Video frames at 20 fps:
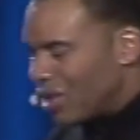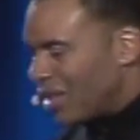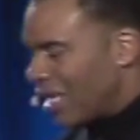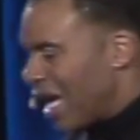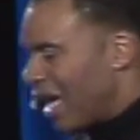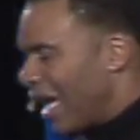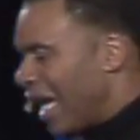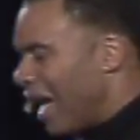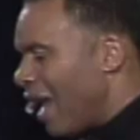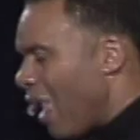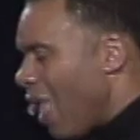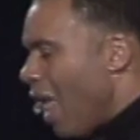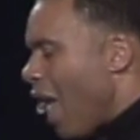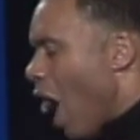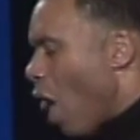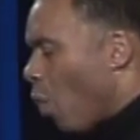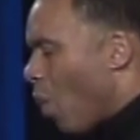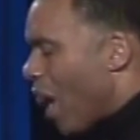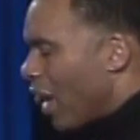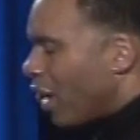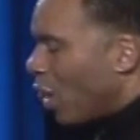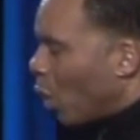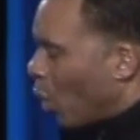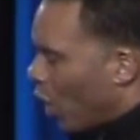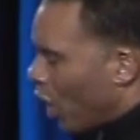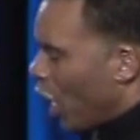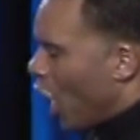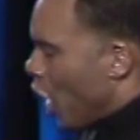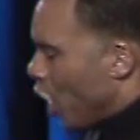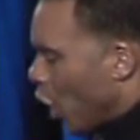study, and whether
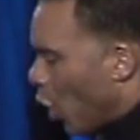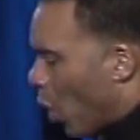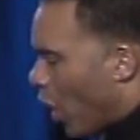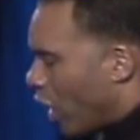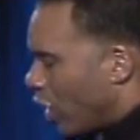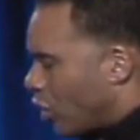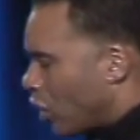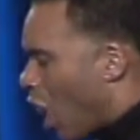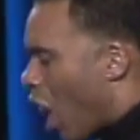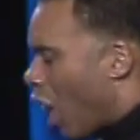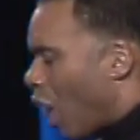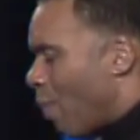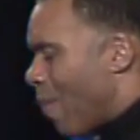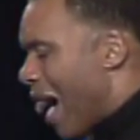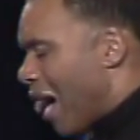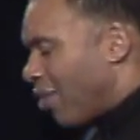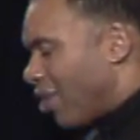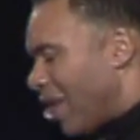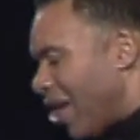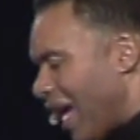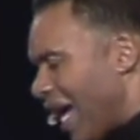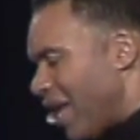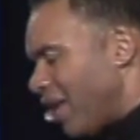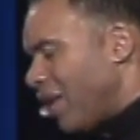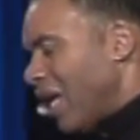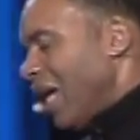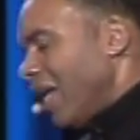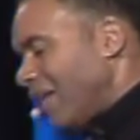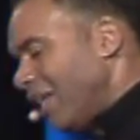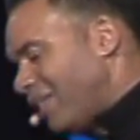you want to talk about
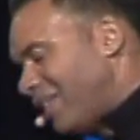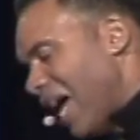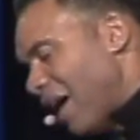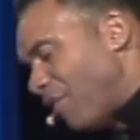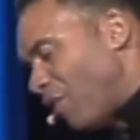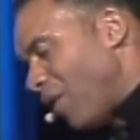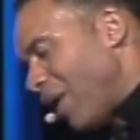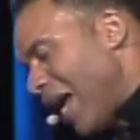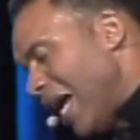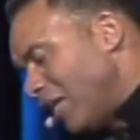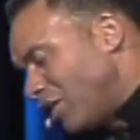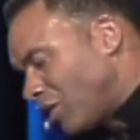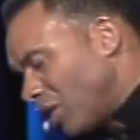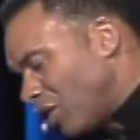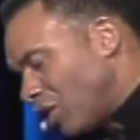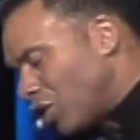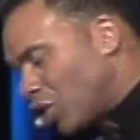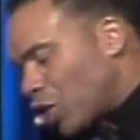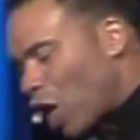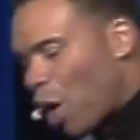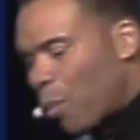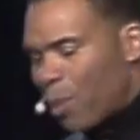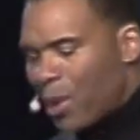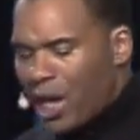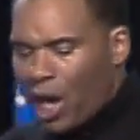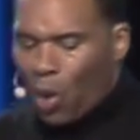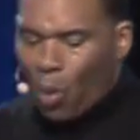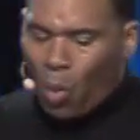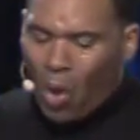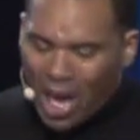the devil entered the
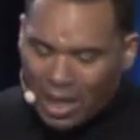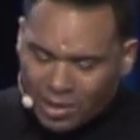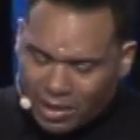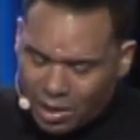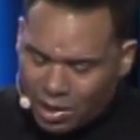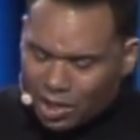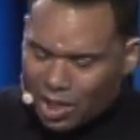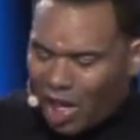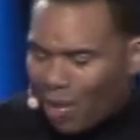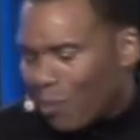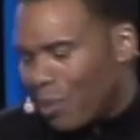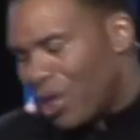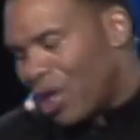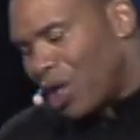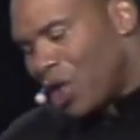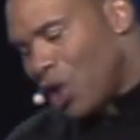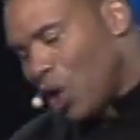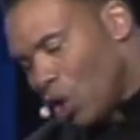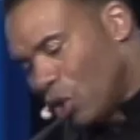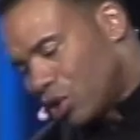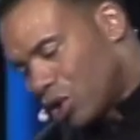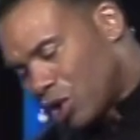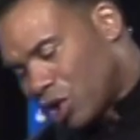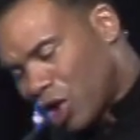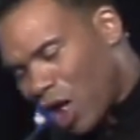serpent or was the serpent or used the